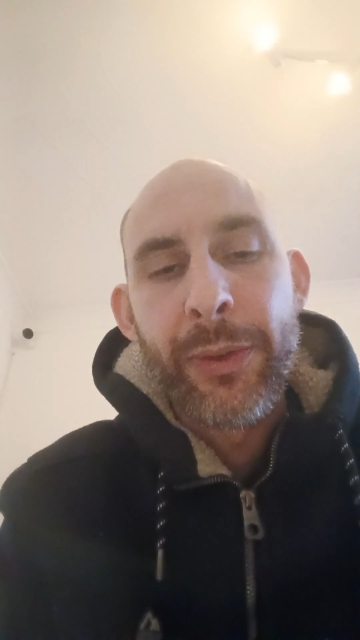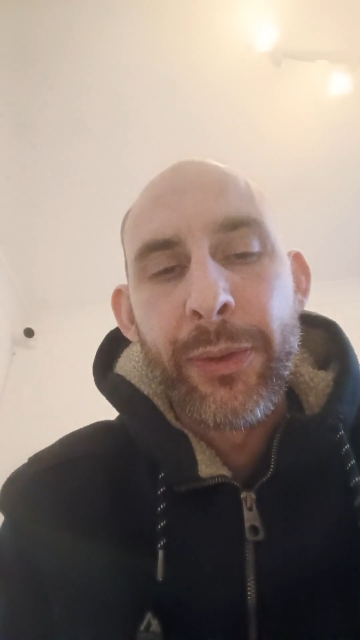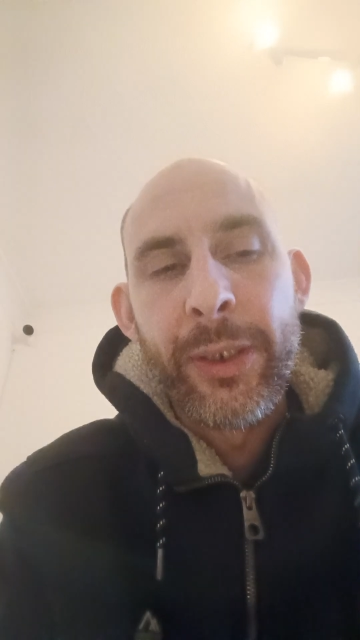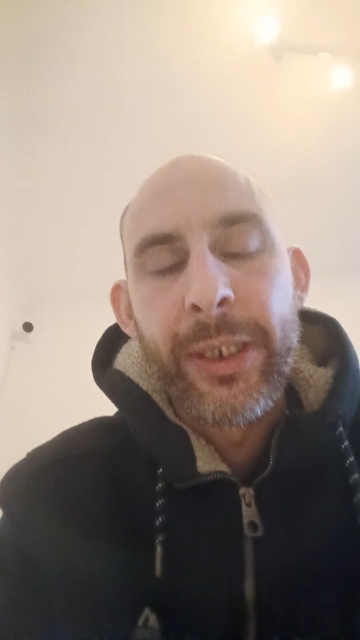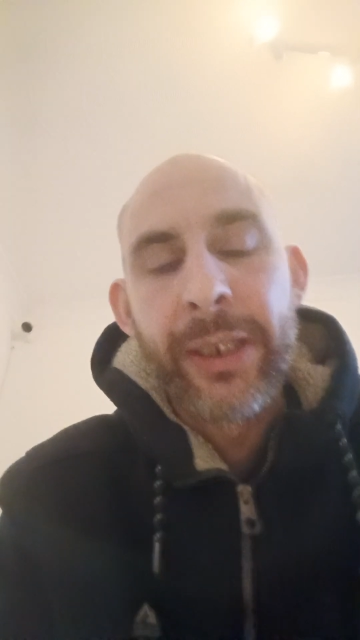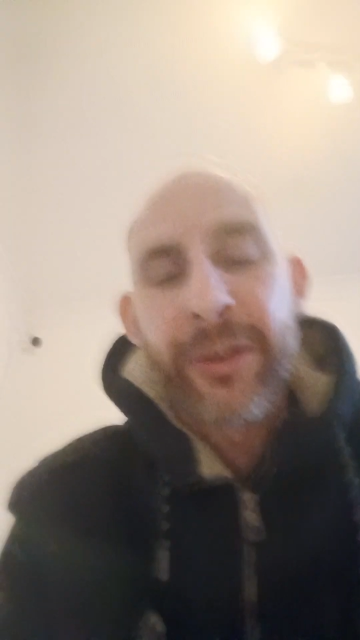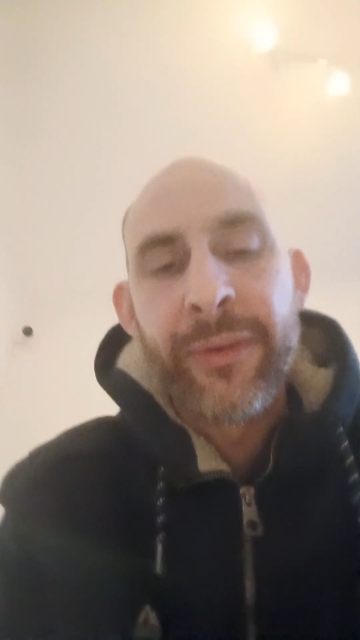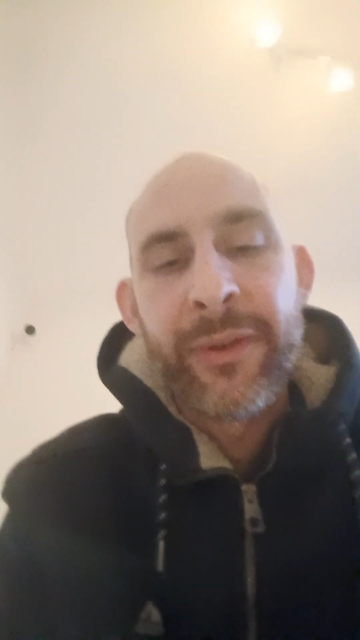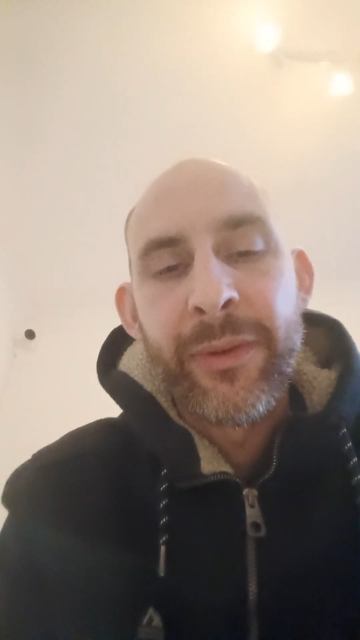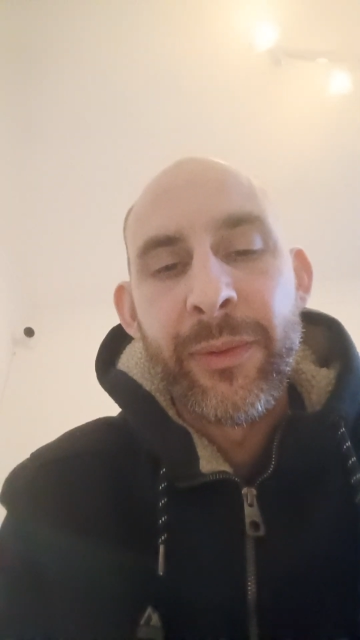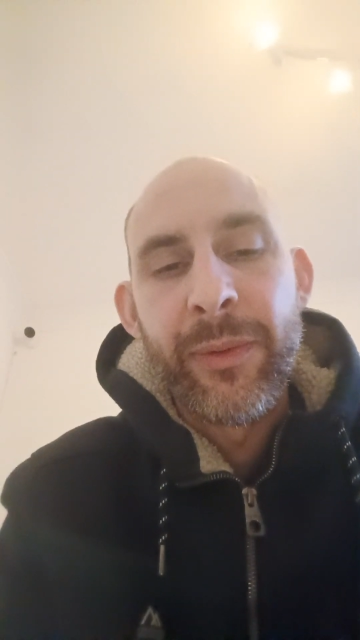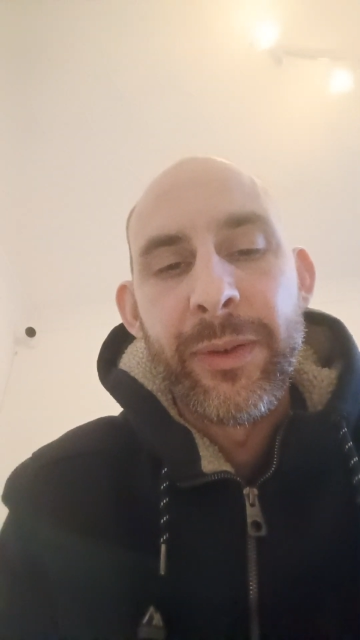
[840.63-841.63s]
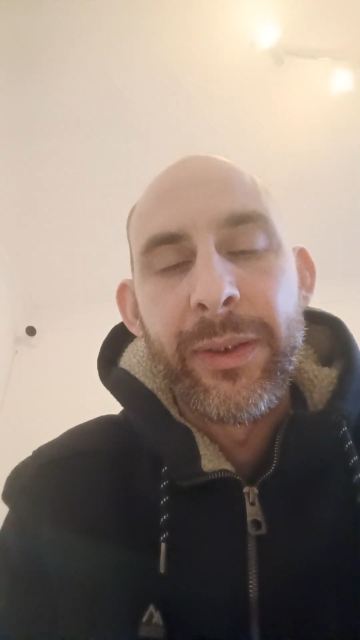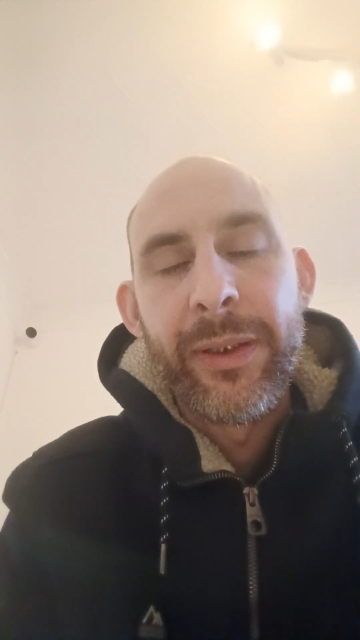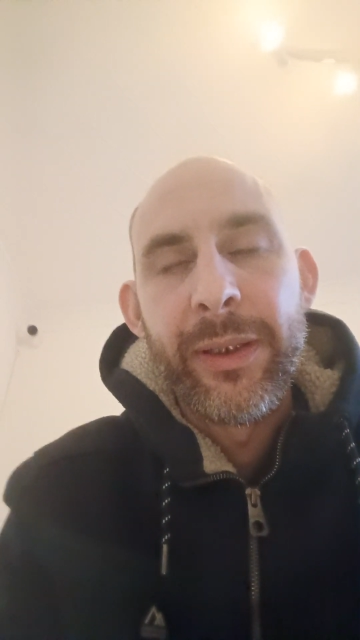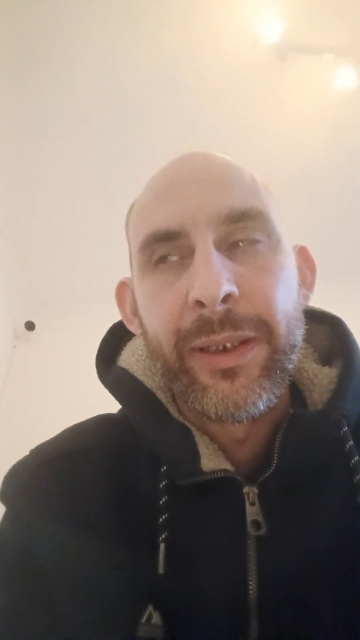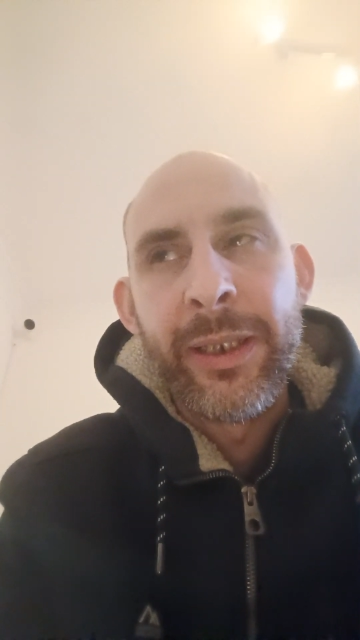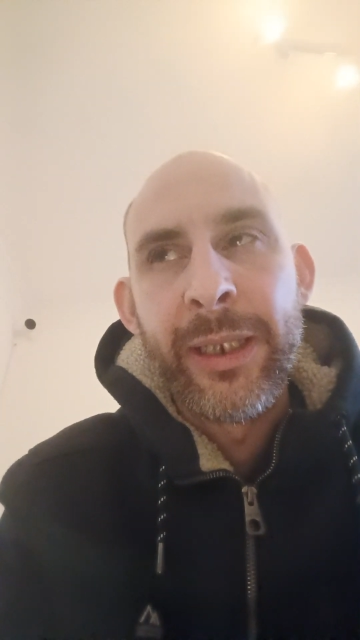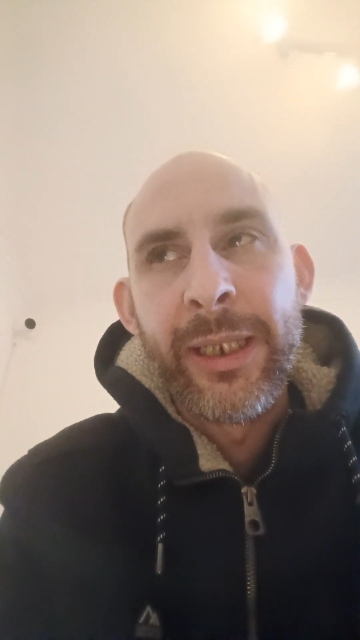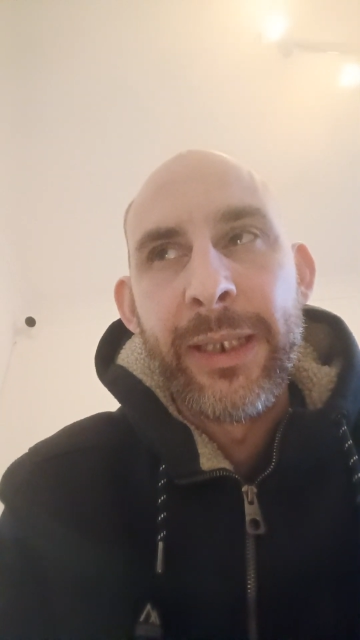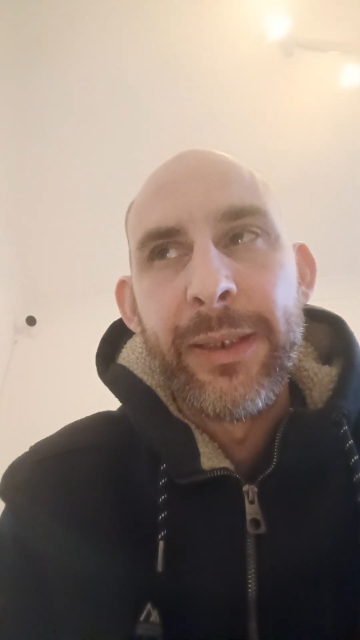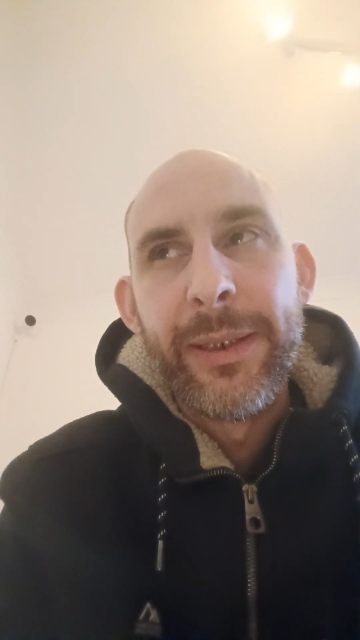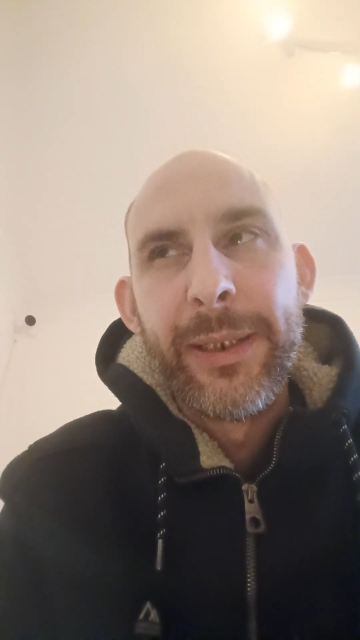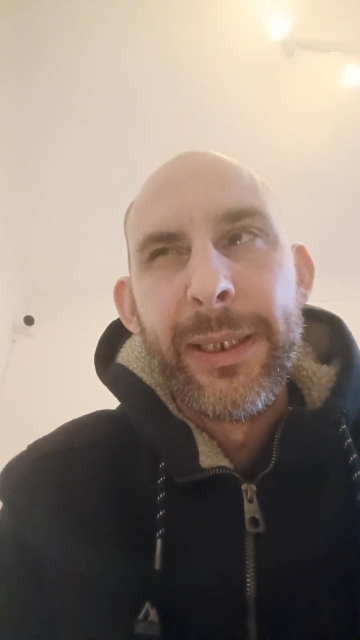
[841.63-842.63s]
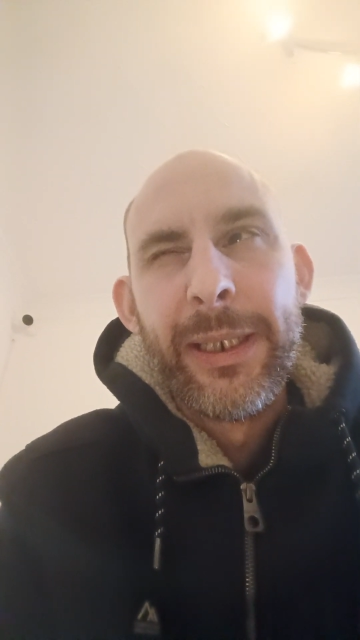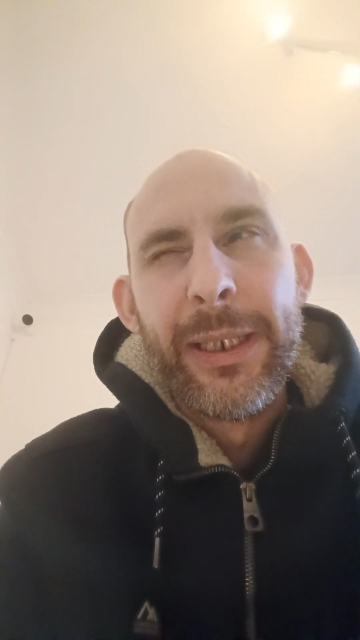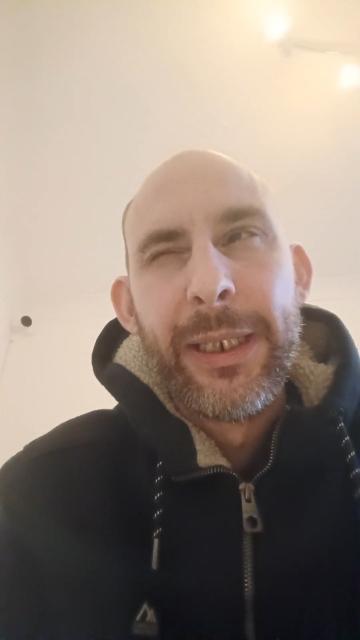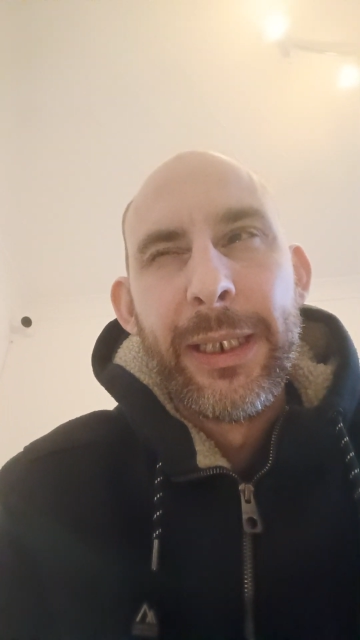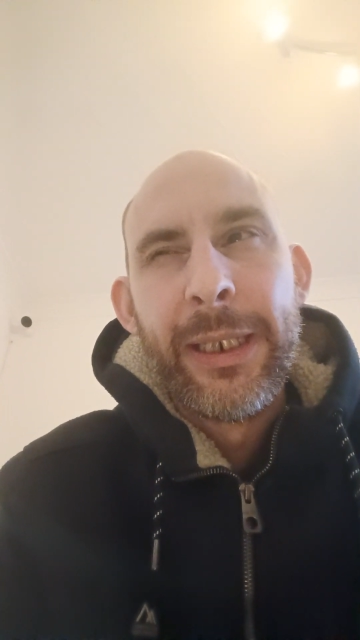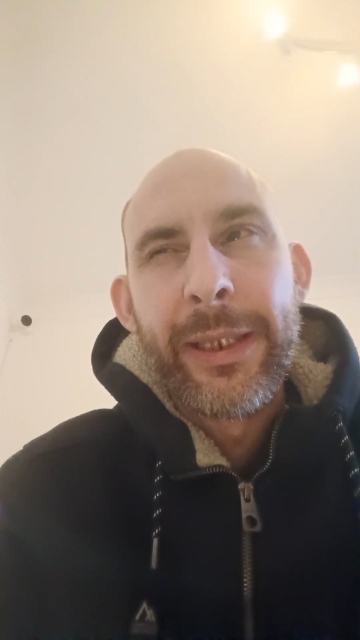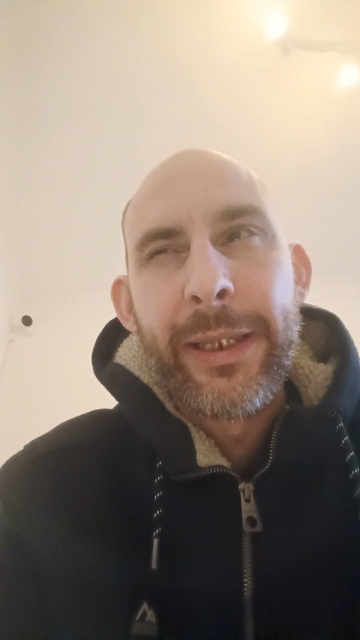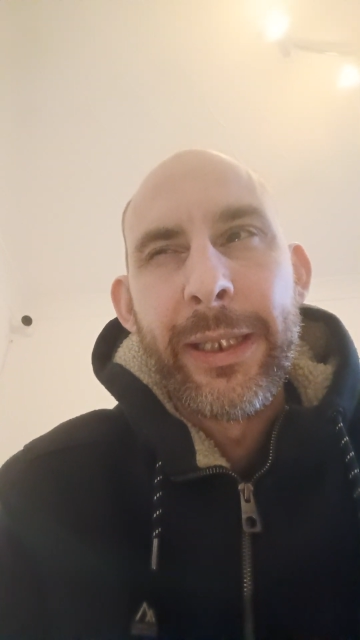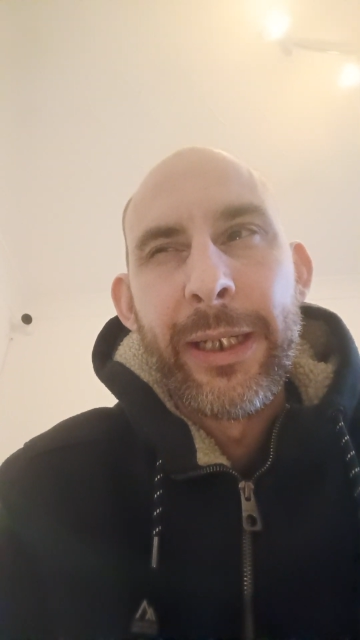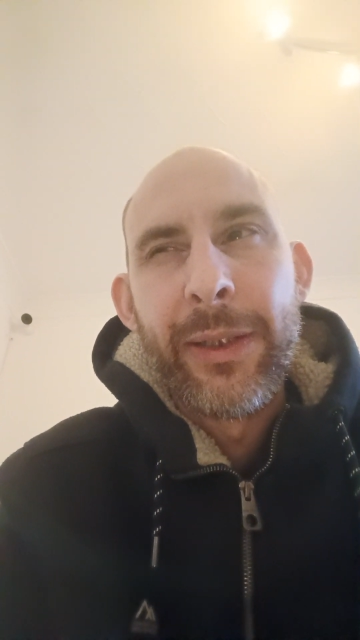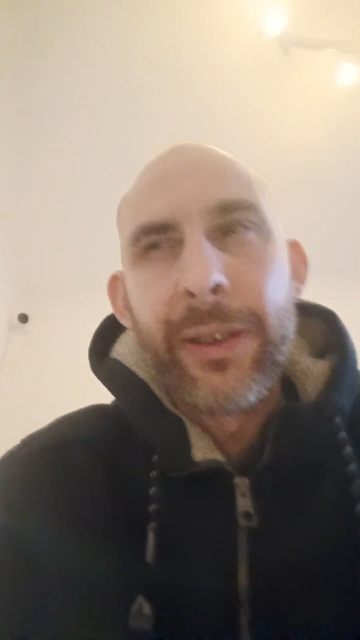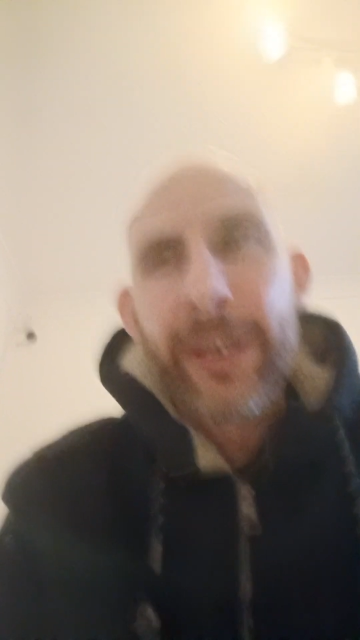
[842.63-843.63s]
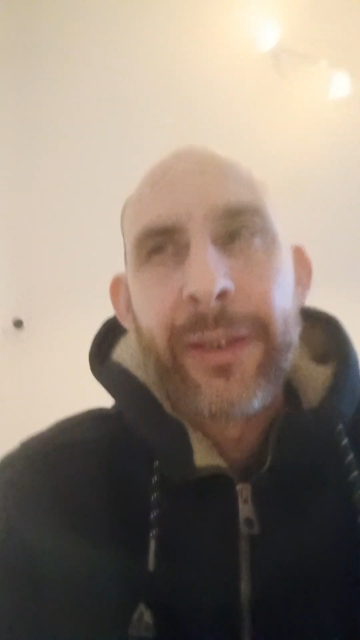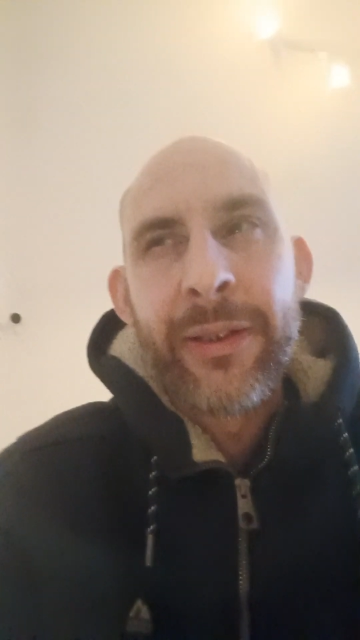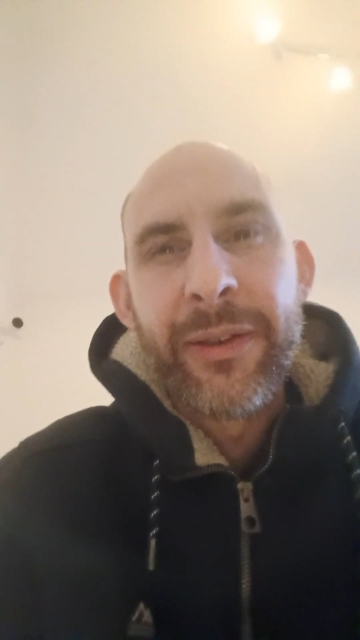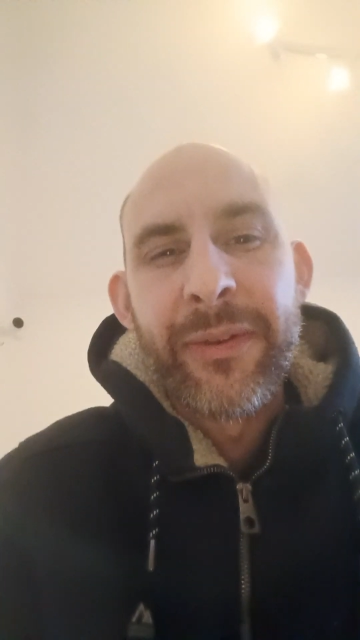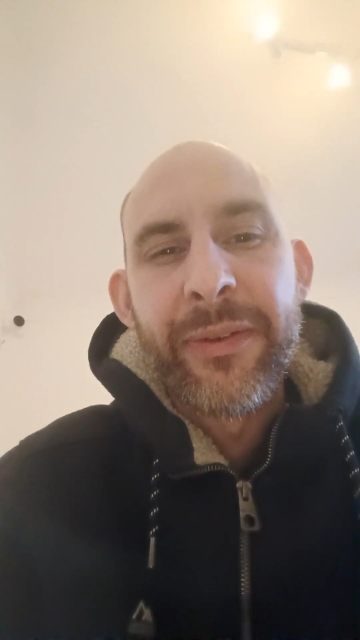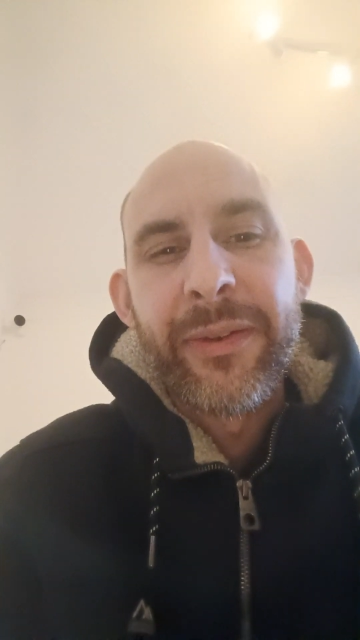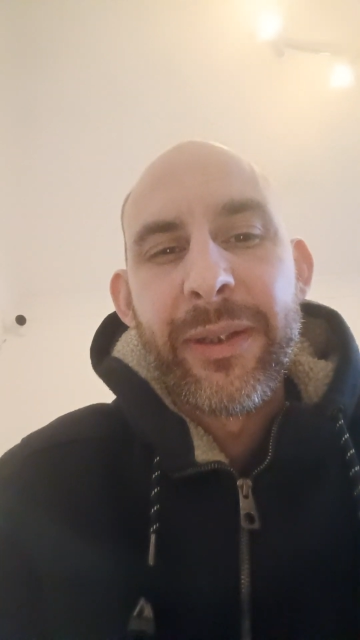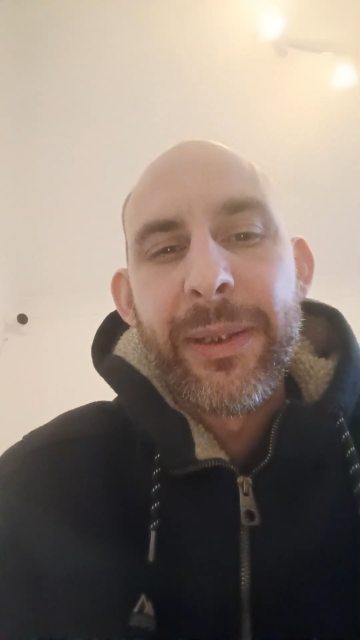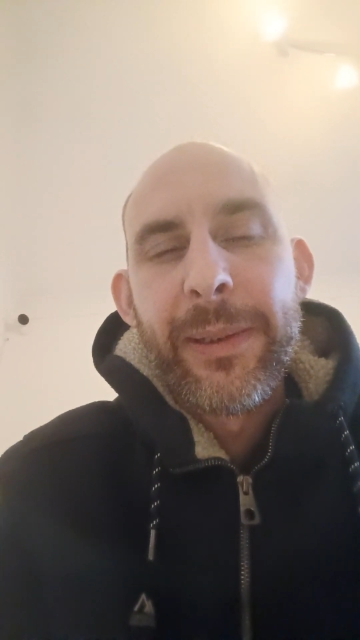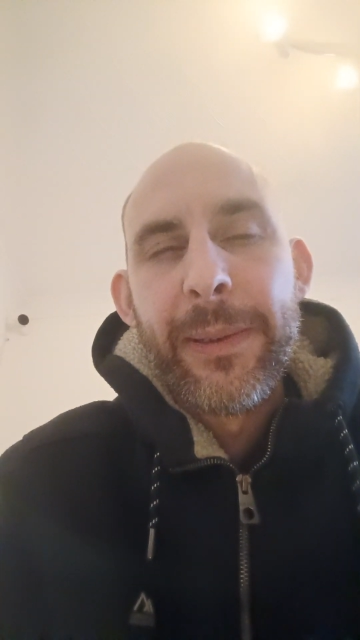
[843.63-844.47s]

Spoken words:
unit, because yeah, I just,